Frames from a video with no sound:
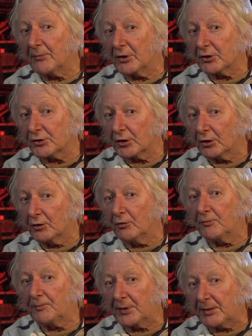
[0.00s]
because the
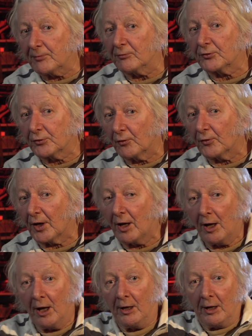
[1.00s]
good people saw that
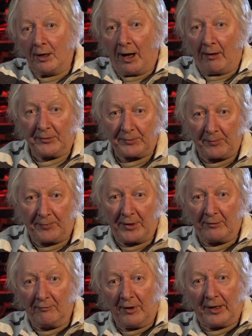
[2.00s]
I was
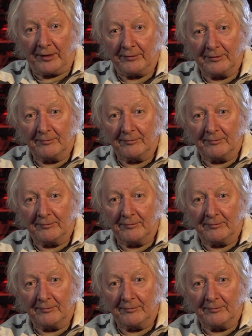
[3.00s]
prepared, right,